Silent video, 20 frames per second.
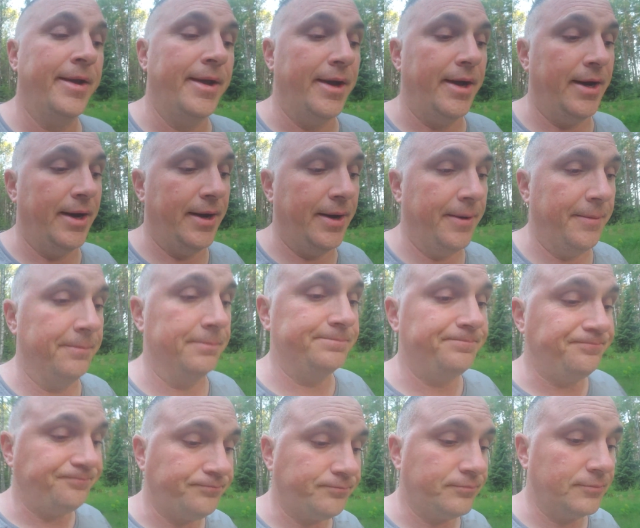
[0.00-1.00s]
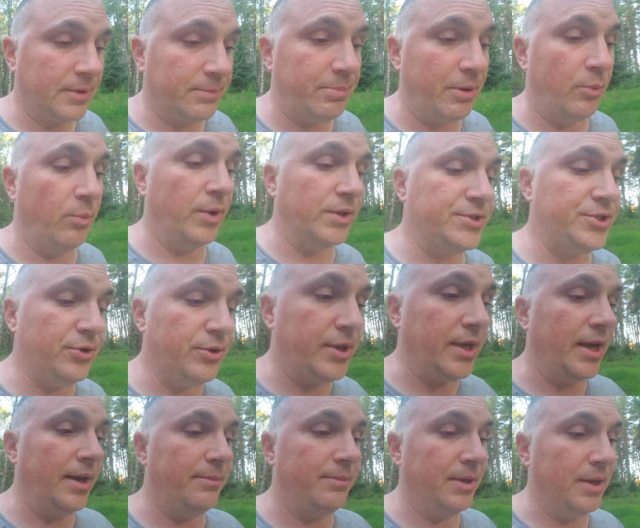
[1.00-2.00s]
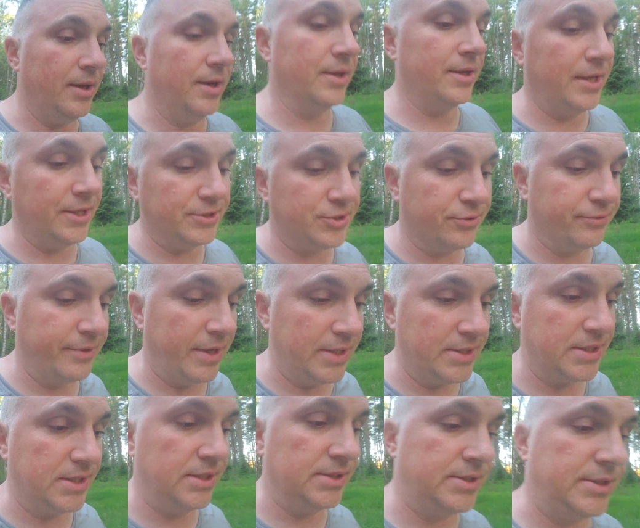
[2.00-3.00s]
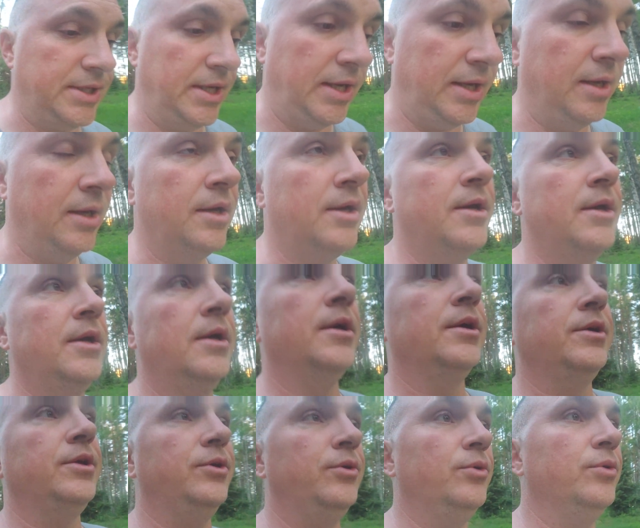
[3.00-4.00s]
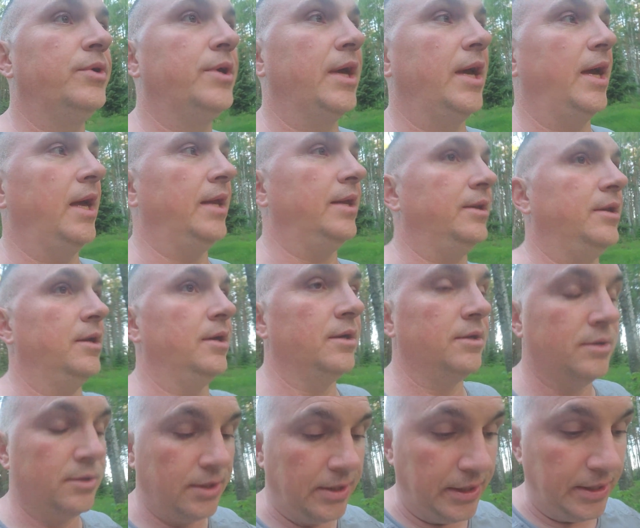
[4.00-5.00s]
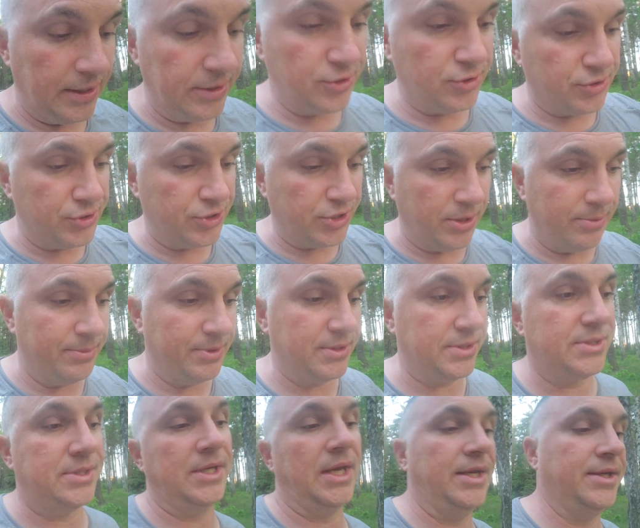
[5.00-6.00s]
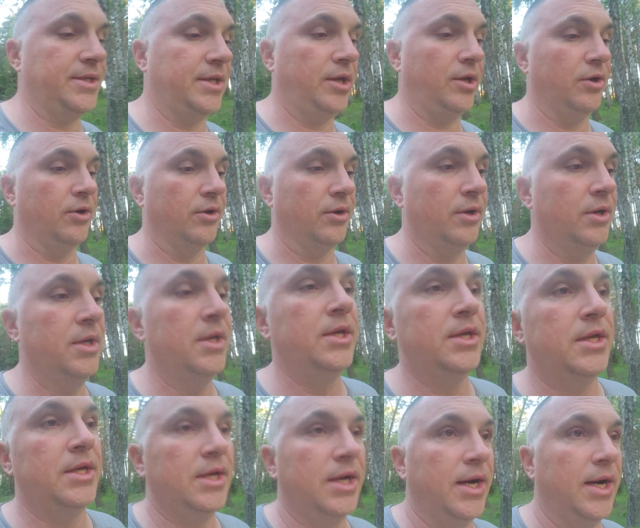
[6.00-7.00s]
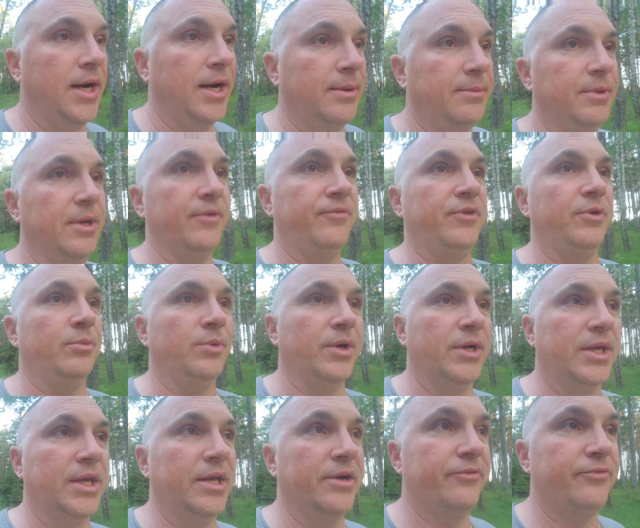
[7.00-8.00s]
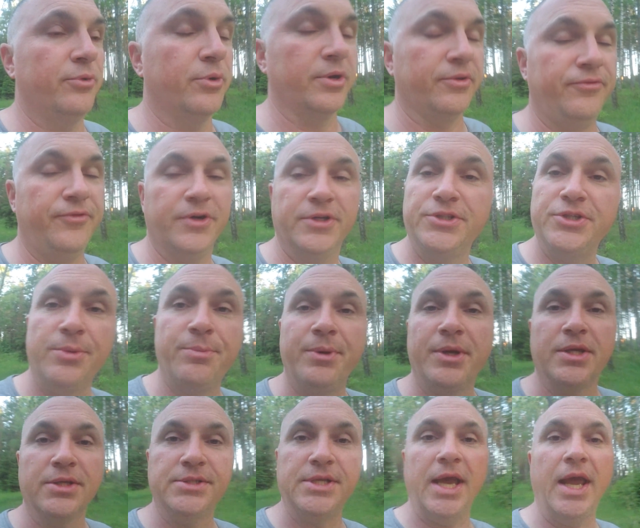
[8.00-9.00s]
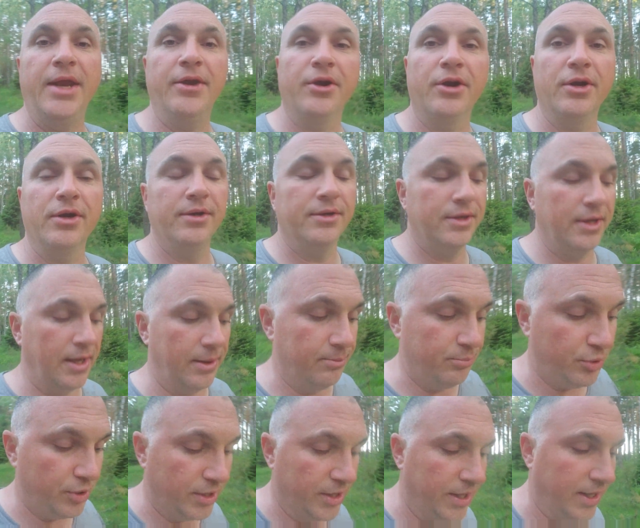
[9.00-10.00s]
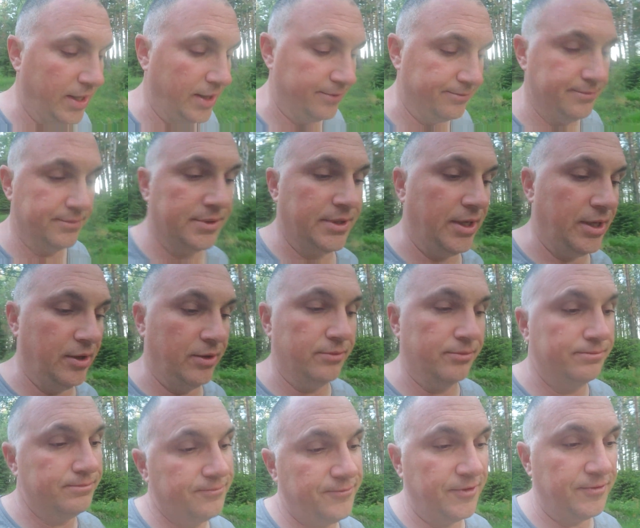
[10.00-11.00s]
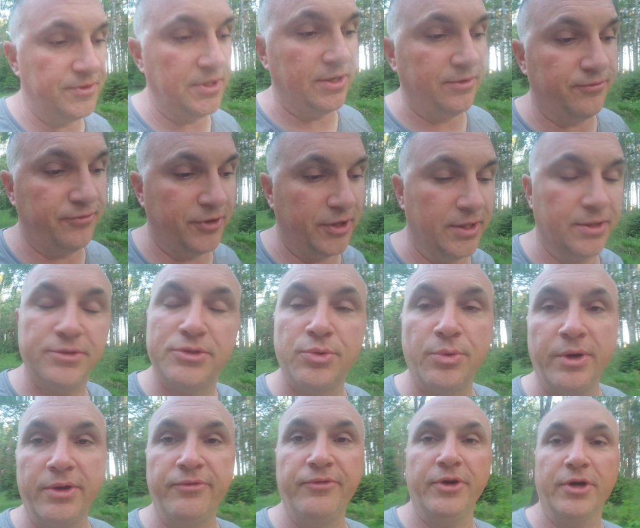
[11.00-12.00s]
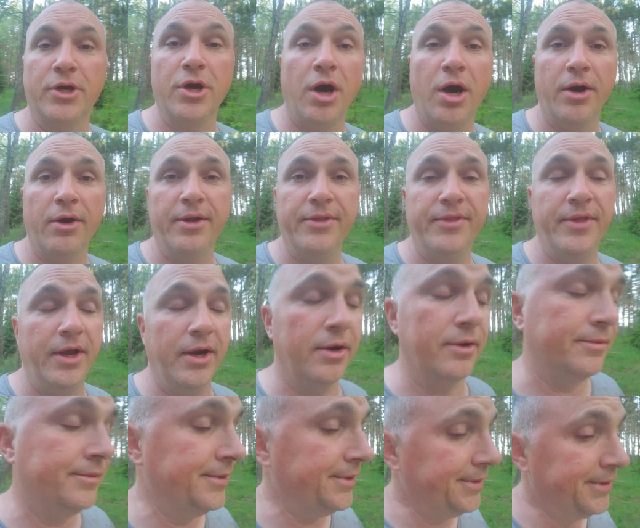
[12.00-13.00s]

But once you get your residency, you can get your shipment sent here. If you want to get a 40-foot shipping container and put a 15-foot, 20-foot car in there,